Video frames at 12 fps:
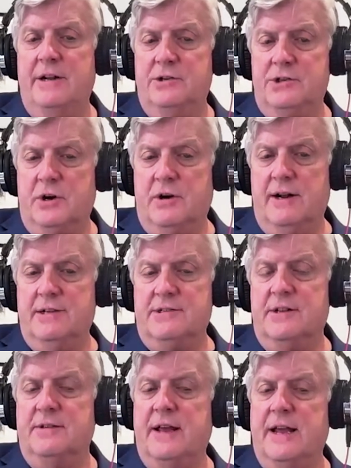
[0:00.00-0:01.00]

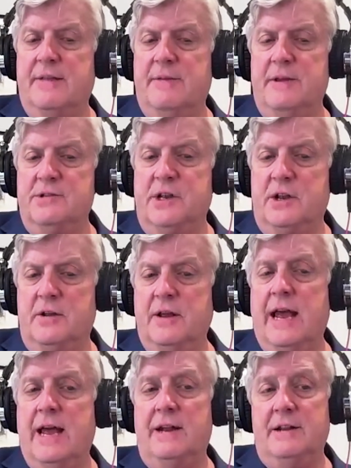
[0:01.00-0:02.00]
insurance
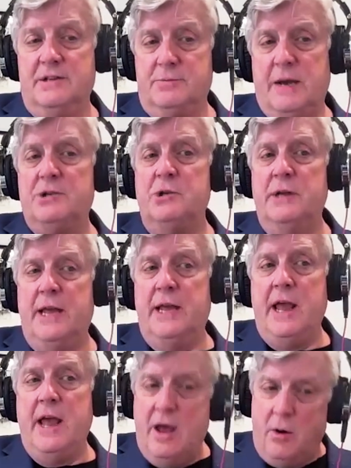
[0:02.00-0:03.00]
and especially